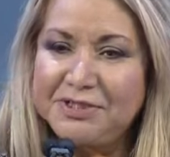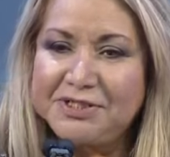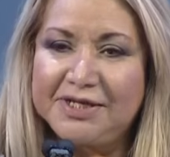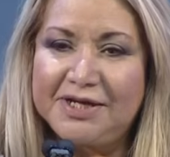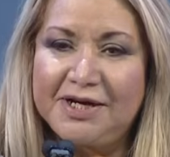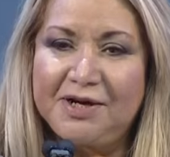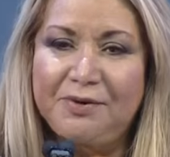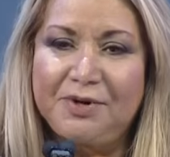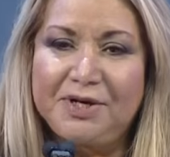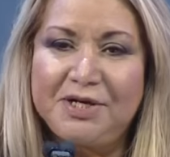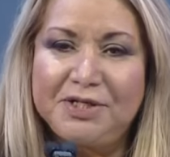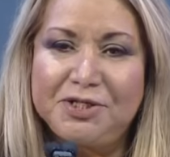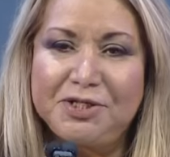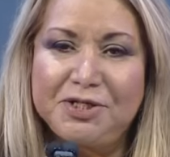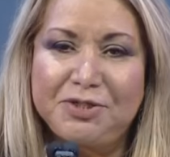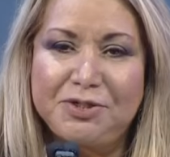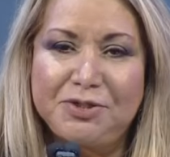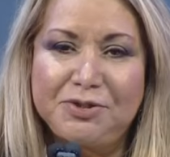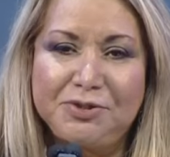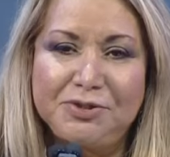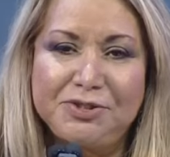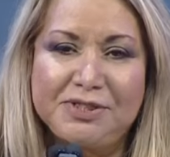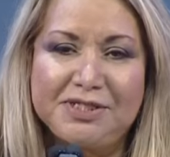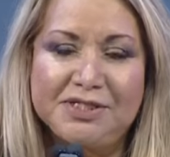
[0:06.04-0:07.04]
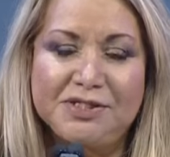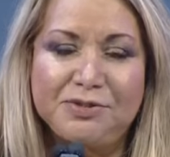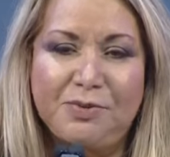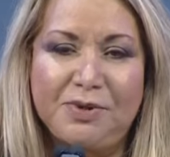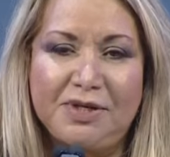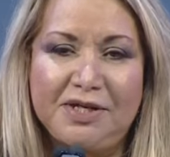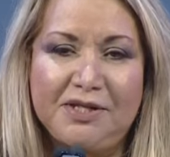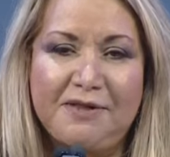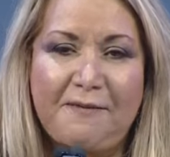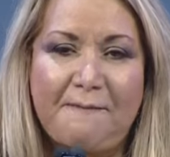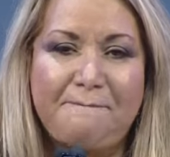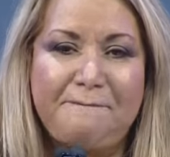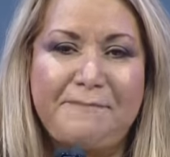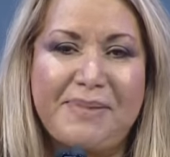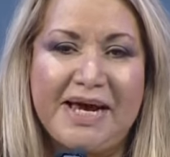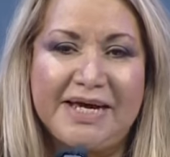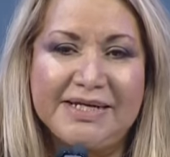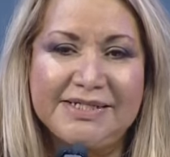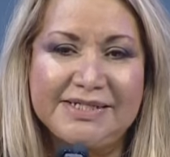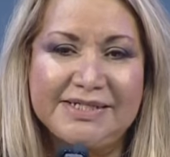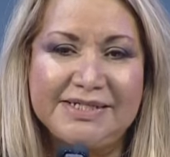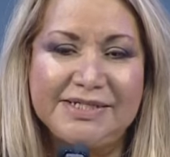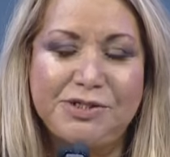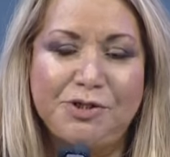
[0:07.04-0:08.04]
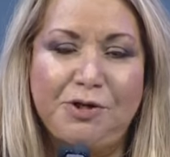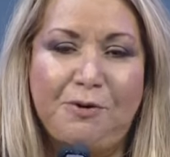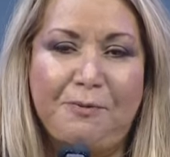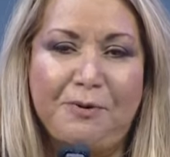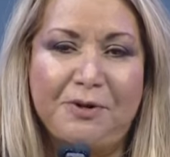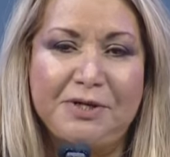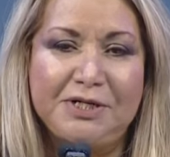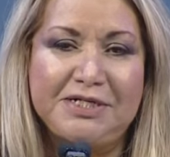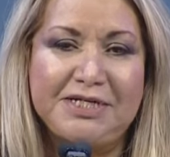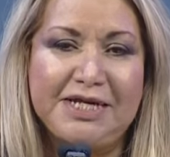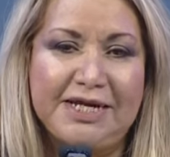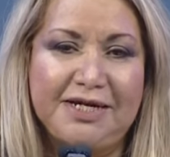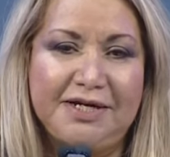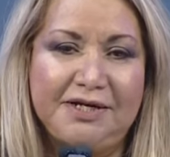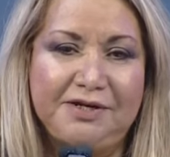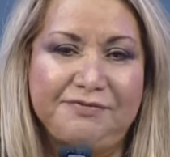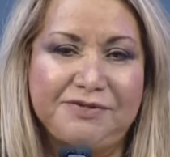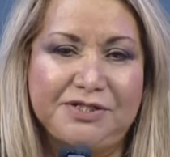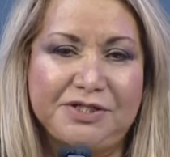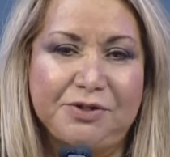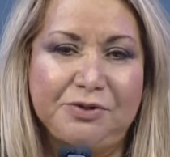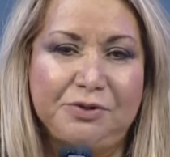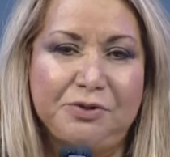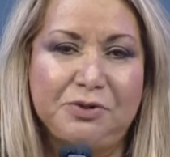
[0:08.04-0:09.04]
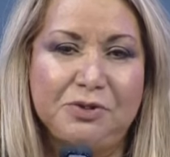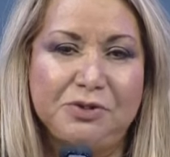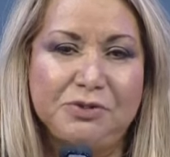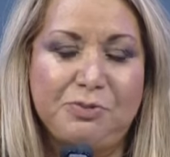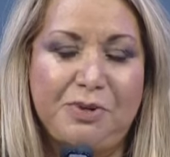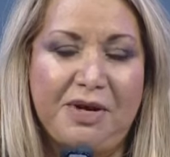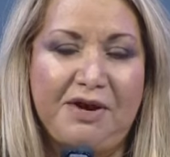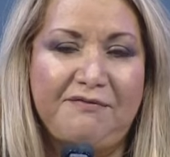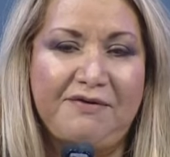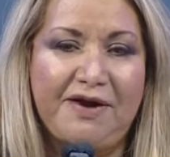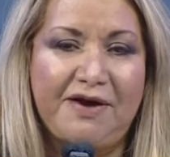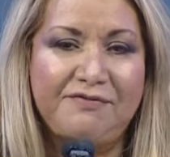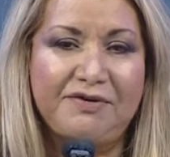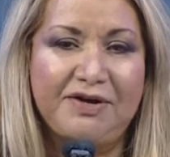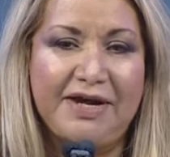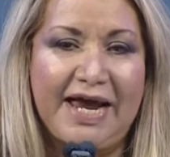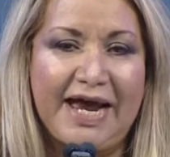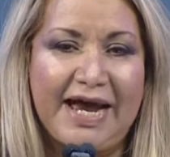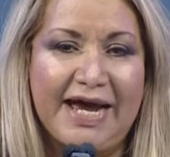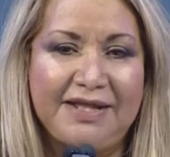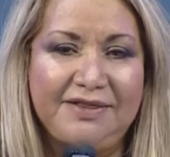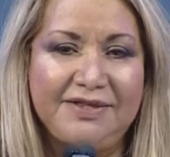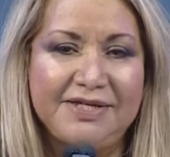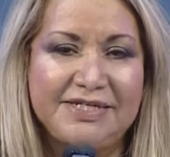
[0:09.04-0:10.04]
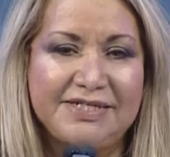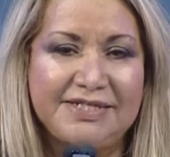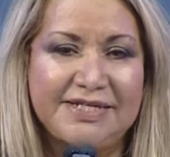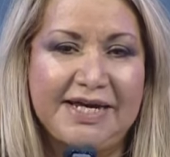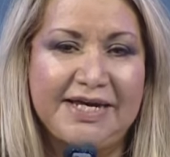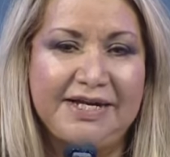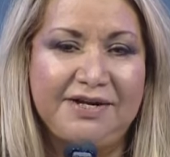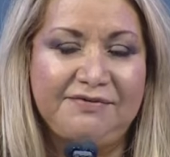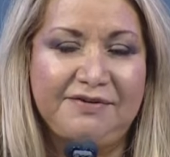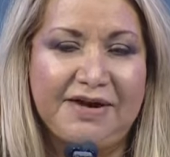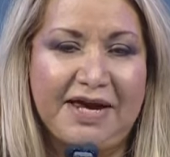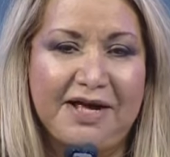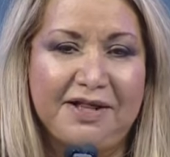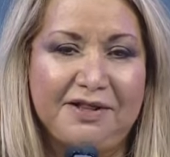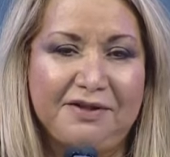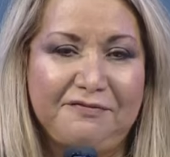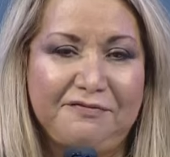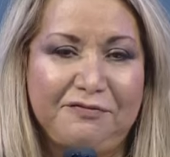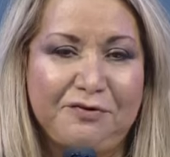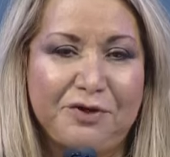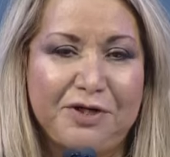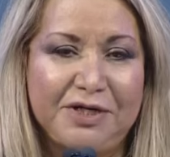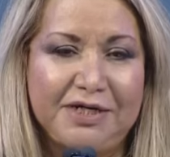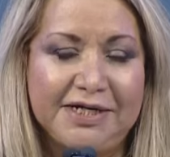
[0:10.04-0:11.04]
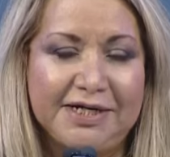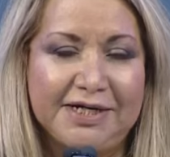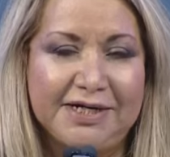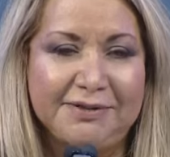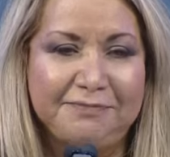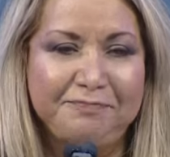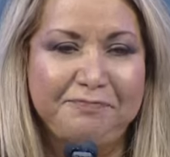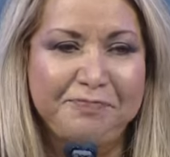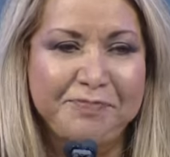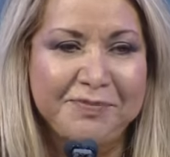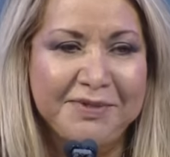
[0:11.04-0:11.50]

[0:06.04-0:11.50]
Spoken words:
person I want to introduce is one of the best superintendent of schools we have ever had in the state of California.